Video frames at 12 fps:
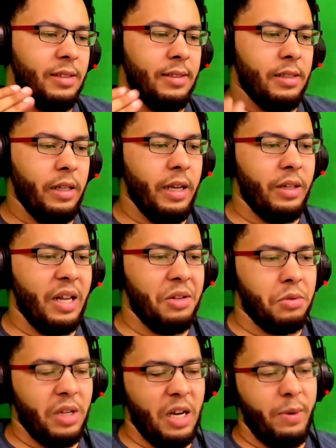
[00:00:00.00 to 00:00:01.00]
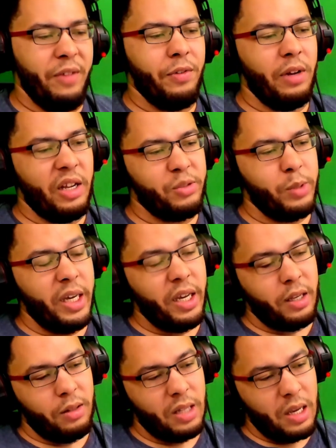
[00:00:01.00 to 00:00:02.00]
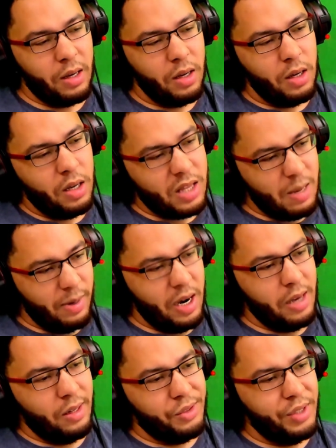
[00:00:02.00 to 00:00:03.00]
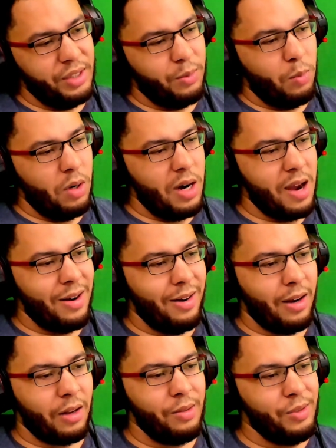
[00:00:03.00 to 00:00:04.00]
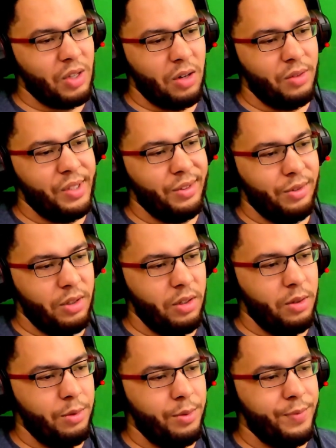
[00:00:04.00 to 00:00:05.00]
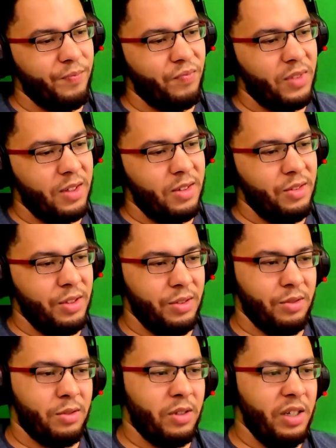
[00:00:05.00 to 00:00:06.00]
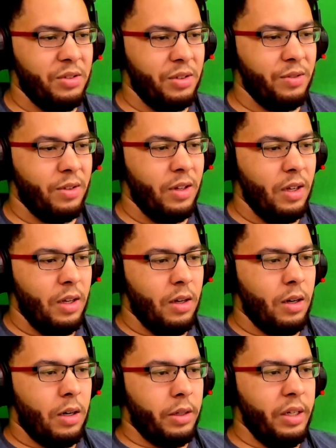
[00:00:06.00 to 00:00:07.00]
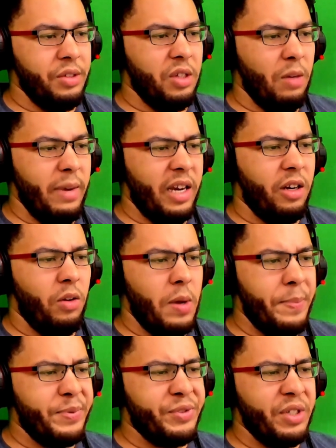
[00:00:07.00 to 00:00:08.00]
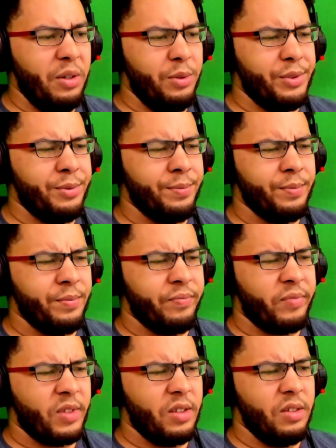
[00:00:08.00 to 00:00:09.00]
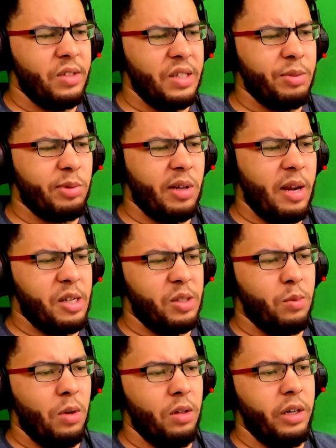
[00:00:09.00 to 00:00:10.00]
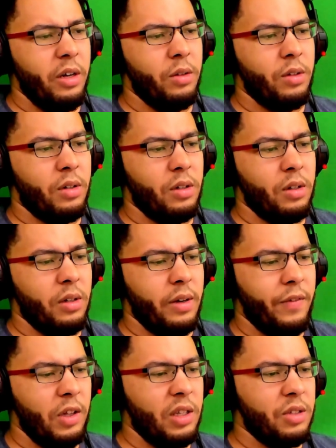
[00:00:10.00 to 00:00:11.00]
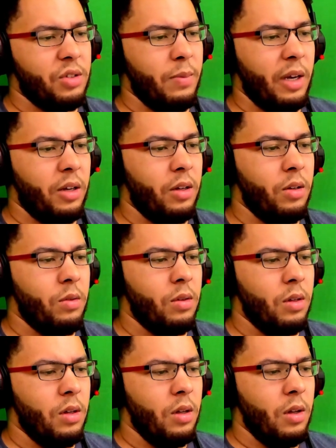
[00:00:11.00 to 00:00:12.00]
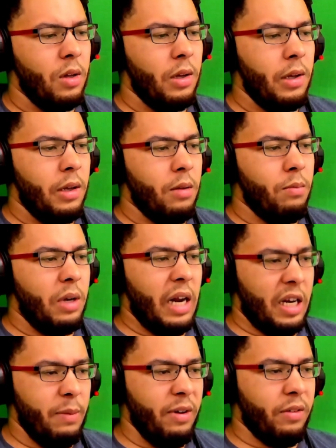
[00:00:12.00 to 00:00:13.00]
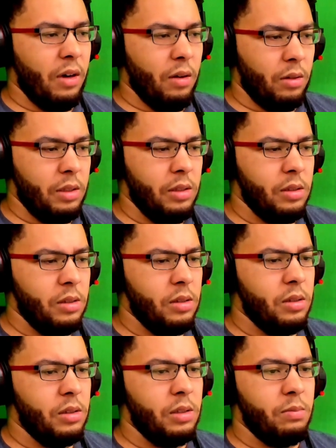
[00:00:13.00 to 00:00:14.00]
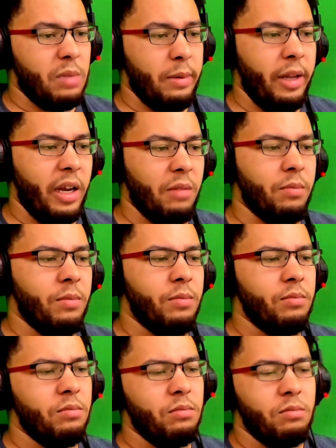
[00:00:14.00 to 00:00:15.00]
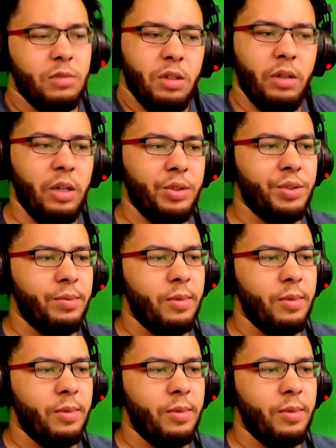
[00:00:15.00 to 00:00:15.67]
Yeah, that'll be for next week, and that'll be the end of season one, and I can start on season two, season three, are they still making new episodes? Because that's something I actually want to know. I feel like they're still making new. But I could be wrong. Probably am. Who knows?